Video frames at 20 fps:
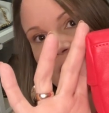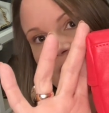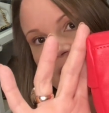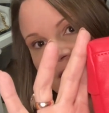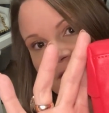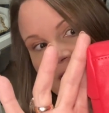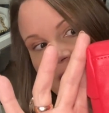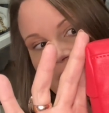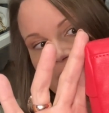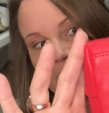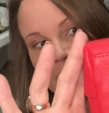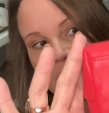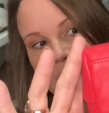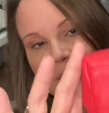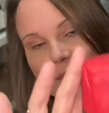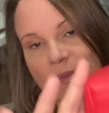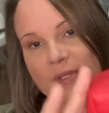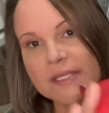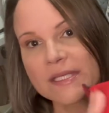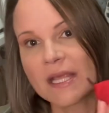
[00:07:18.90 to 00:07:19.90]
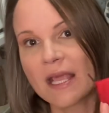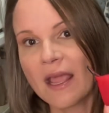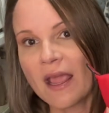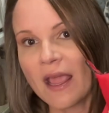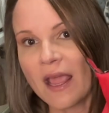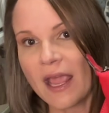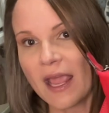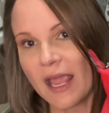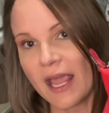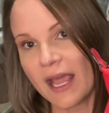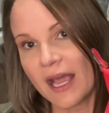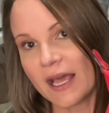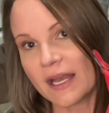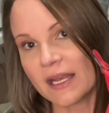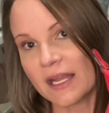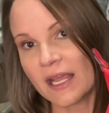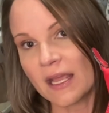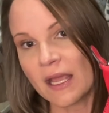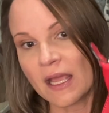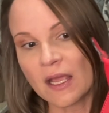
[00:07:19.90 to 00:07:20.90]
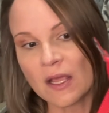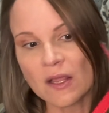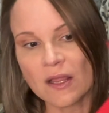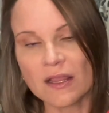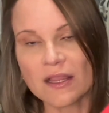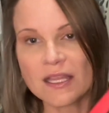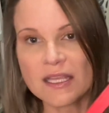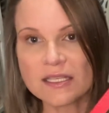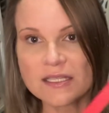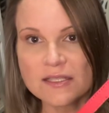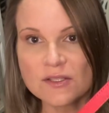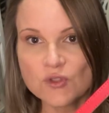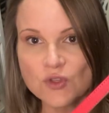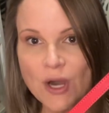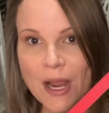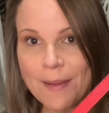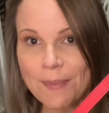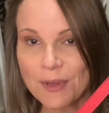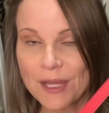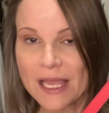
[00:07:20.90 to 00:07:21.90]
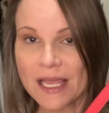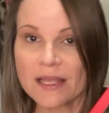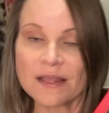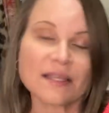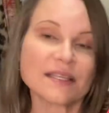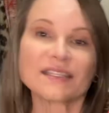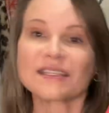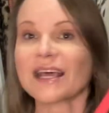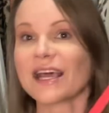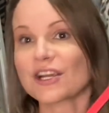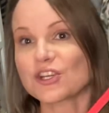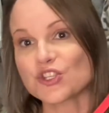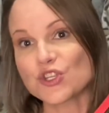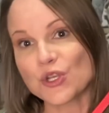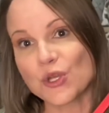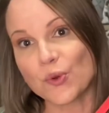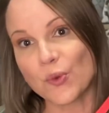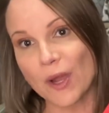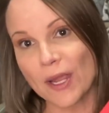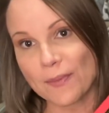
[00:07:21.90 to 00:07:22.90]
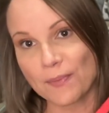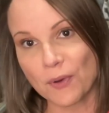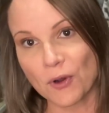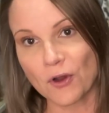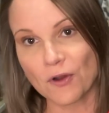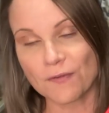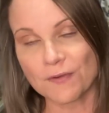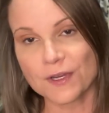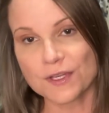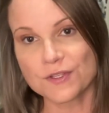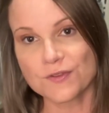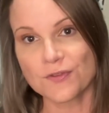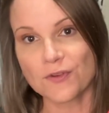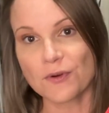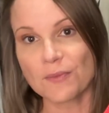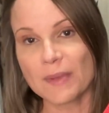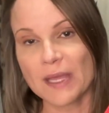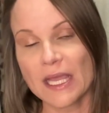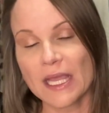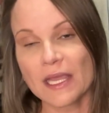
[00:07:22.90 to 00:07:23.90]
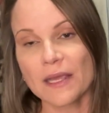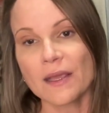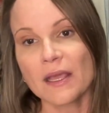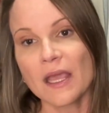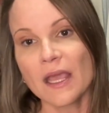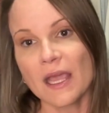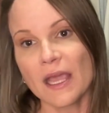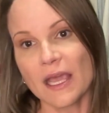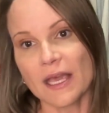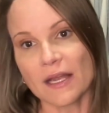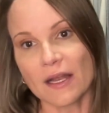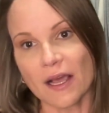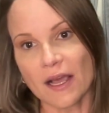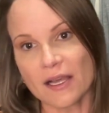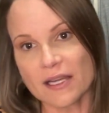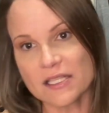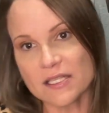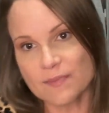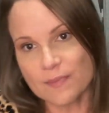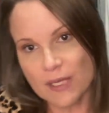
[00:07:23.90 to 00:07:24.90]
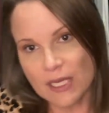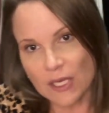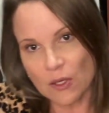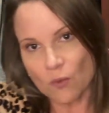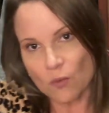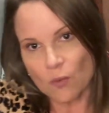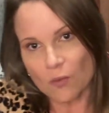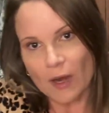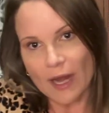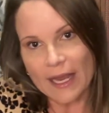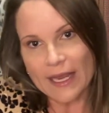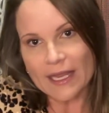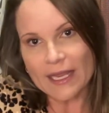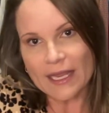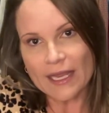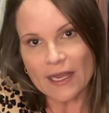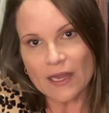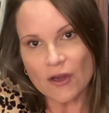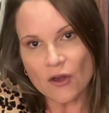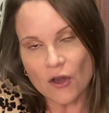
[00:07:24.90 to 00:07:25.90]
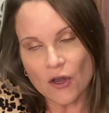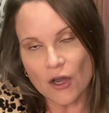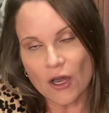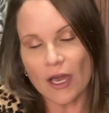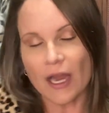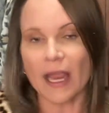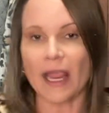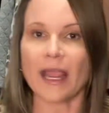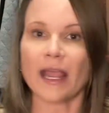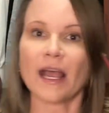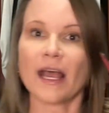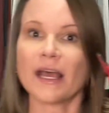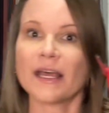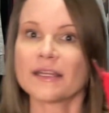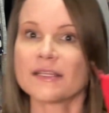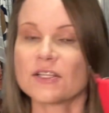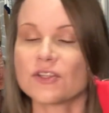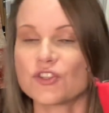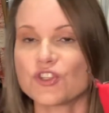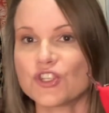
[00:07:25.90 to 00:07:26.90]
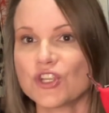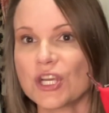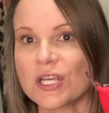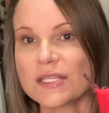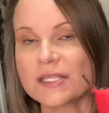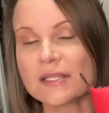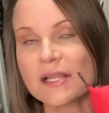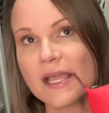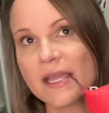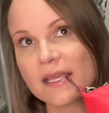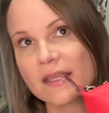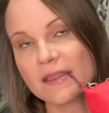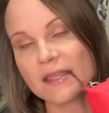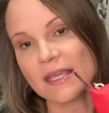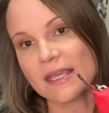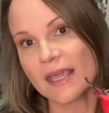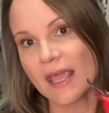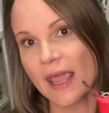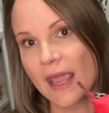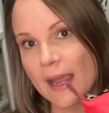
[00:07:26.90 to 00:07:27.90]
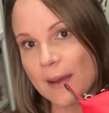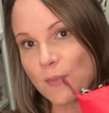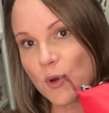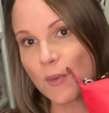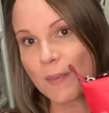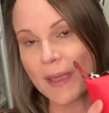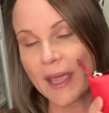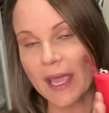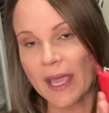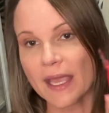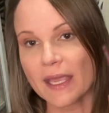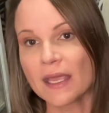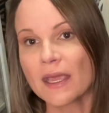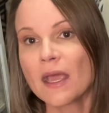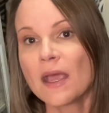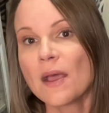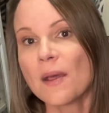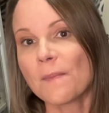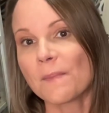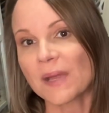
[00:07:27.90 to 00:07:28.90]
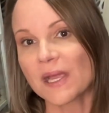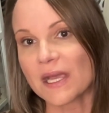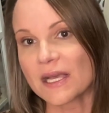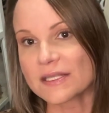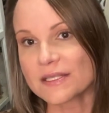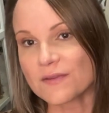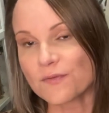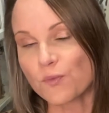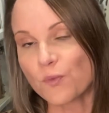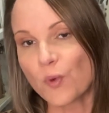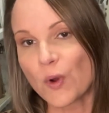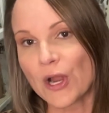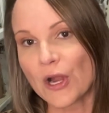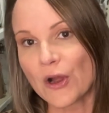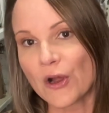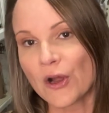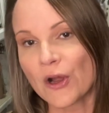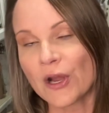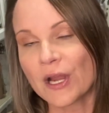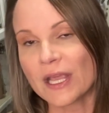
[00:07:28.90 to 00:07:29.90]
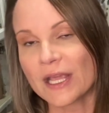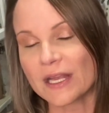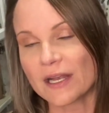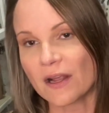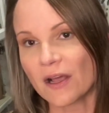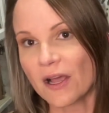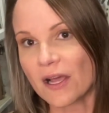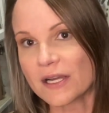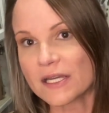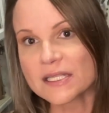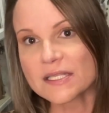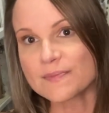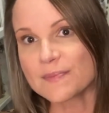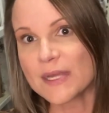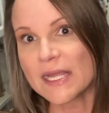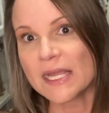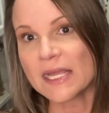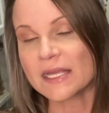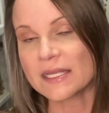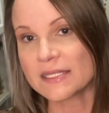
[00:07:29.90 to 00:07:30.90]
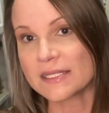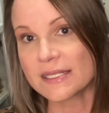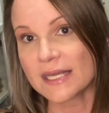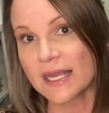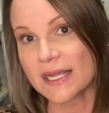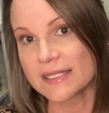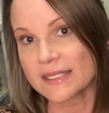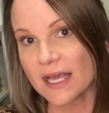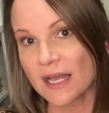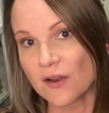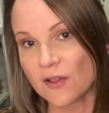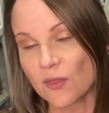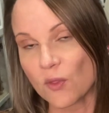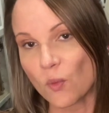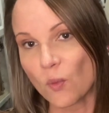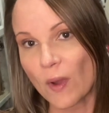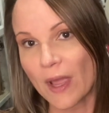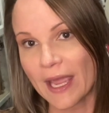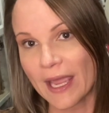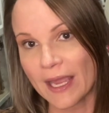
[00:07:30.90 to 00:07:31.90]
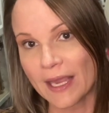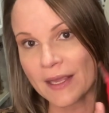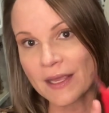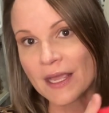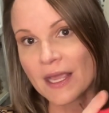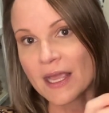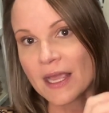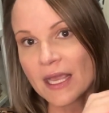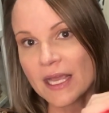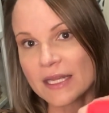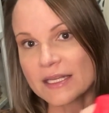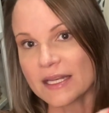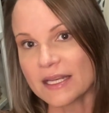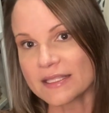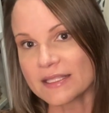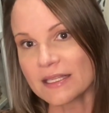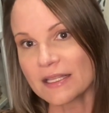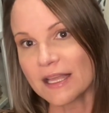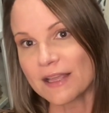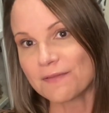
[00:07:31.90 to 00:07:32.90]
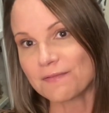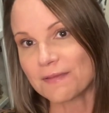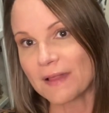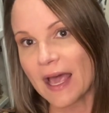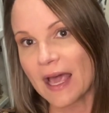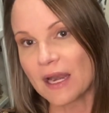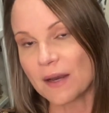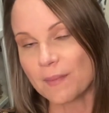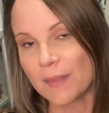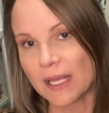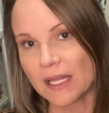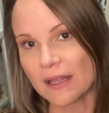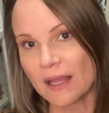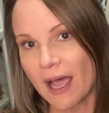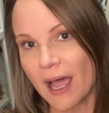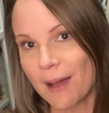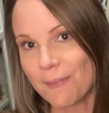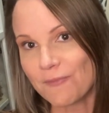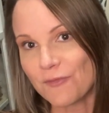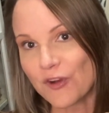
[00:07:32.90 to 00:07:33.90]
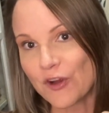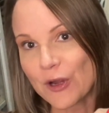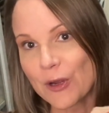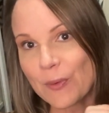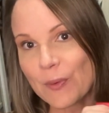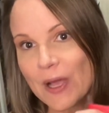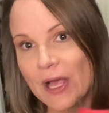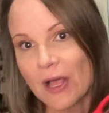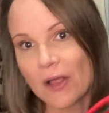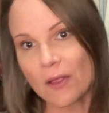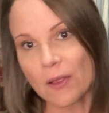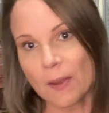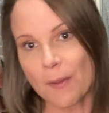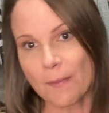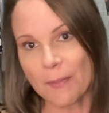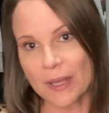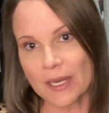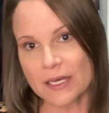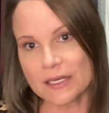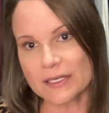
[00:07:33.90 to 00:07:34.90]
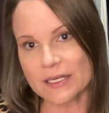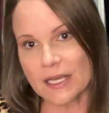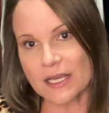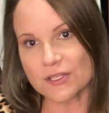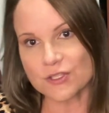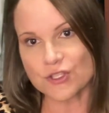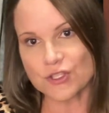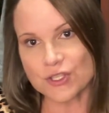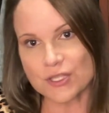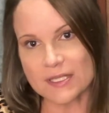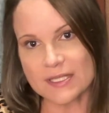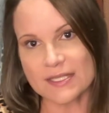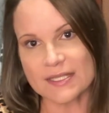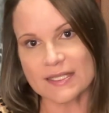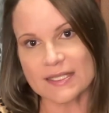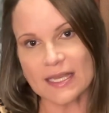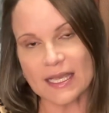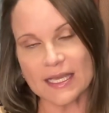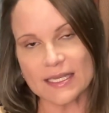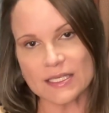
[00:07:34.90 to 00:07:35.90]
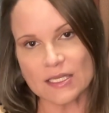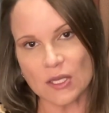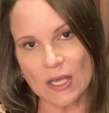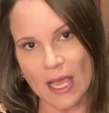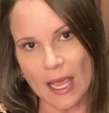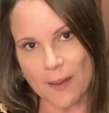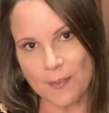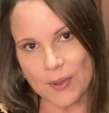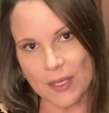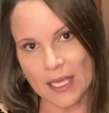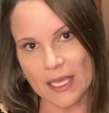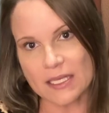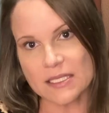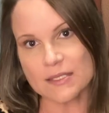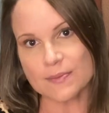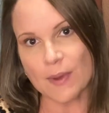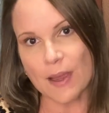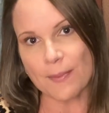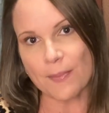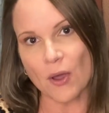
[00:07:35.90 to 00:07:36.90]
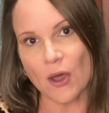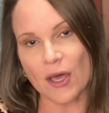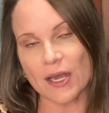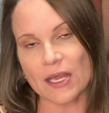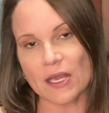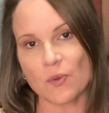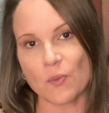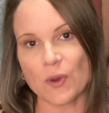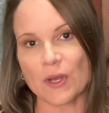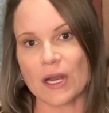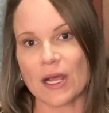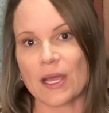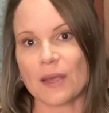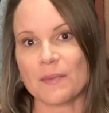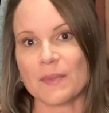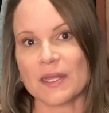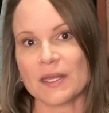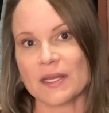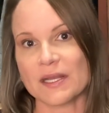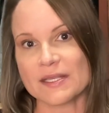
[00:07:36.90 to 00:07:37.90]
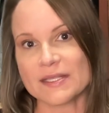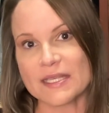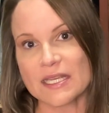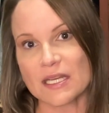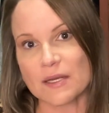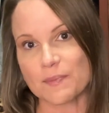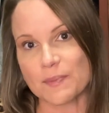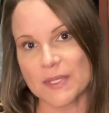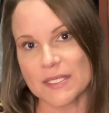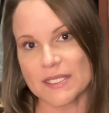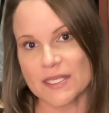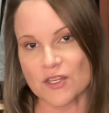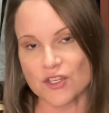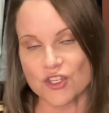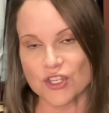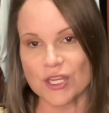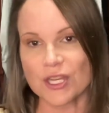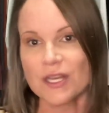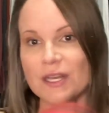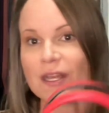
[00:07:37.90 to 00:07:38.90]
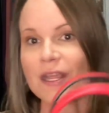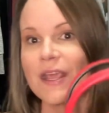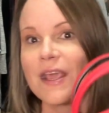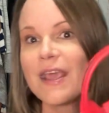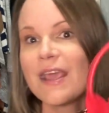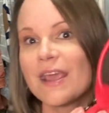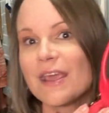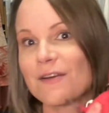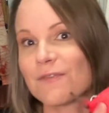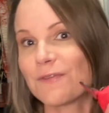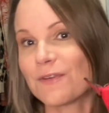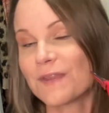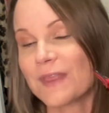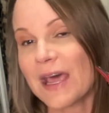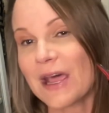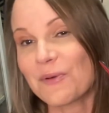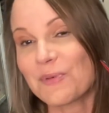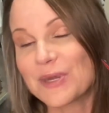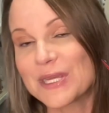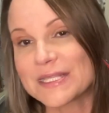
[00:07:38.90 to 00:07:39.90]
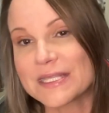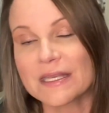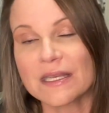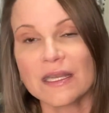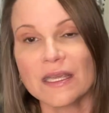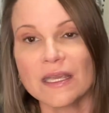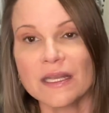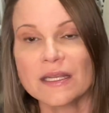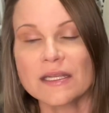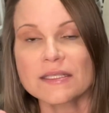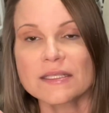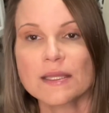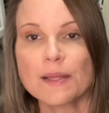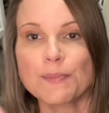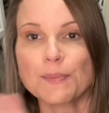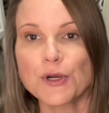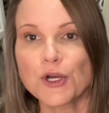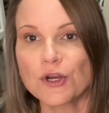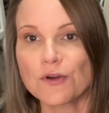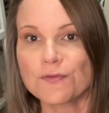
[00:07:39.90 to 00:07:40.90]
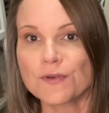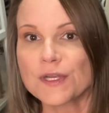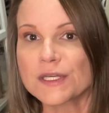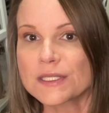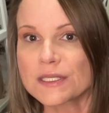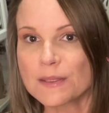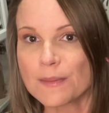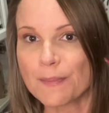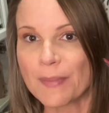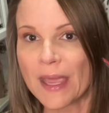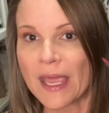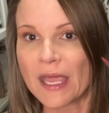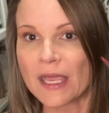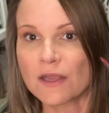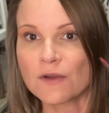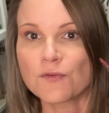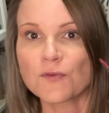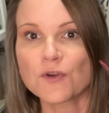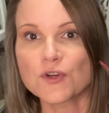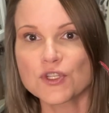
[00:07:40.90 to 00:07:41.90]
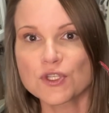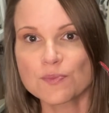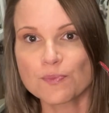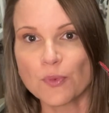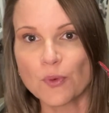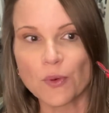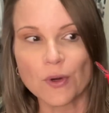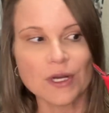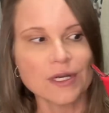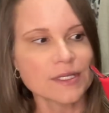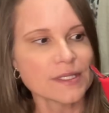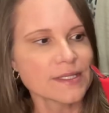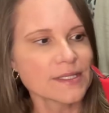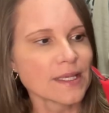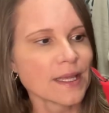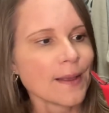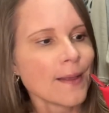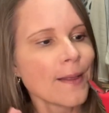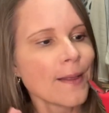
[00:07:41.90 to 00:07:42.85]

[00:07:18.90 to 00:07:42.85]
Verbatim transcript: of items. And this strap length is actually quite perfect for me. It hugs me right here, and just like the camera bag, because of where it hugs me, it stays out of the way. It doesn't lay flat on my lap very well, but it does just sit up against my body when I'm in a seated position. And for that reason, it is the perfect bag for sports.